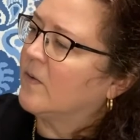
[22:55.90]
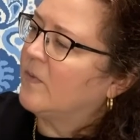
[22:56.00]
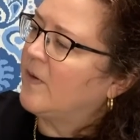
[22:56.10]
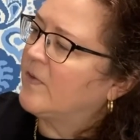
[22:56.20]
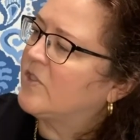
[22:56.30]

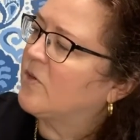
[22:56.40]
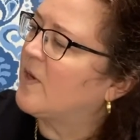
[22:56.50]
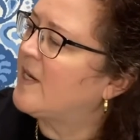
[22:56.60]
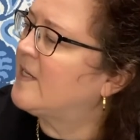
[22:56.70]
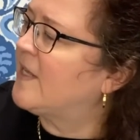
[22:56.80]
We
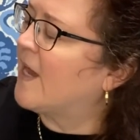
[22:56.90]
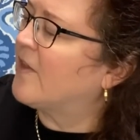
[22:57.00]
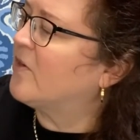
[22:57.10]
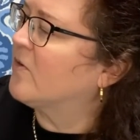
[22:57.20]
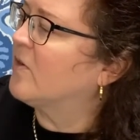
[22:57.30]
rejoined the
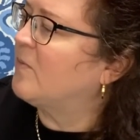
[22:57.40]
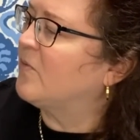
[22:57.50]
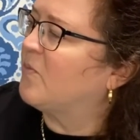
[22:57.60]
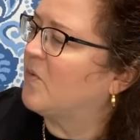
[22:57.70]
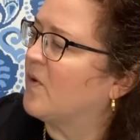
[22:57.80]
other group
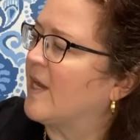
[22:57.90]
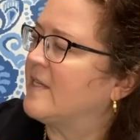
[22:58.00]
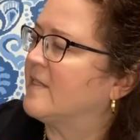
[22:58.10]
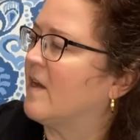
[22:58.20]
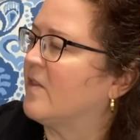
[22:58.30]
of
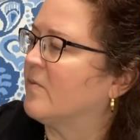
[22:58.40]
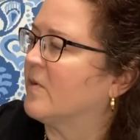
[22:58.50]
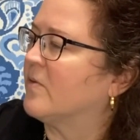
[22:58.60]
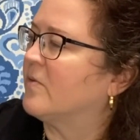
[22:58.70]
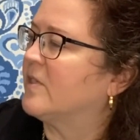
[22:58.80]
boys on the
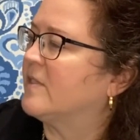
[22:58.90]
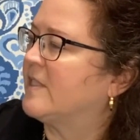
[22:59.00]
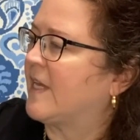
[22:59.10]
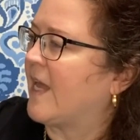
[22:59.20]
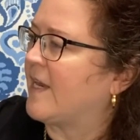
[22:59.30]
road
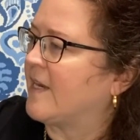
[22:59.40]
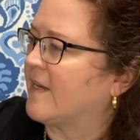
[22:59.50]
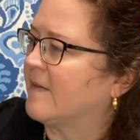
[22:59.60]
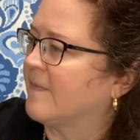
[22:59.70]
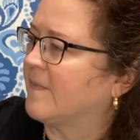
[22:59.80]
to
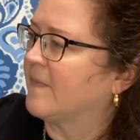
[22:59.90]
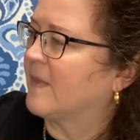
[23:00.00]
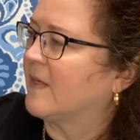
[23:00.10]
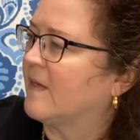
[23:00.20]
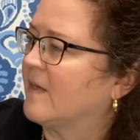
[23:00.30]
Kenya.
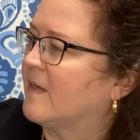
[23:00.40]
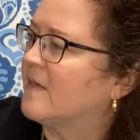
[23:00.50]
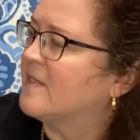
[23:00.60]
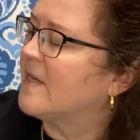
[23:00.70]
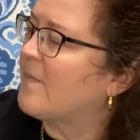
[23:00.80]

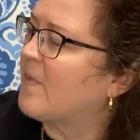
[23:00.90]
Some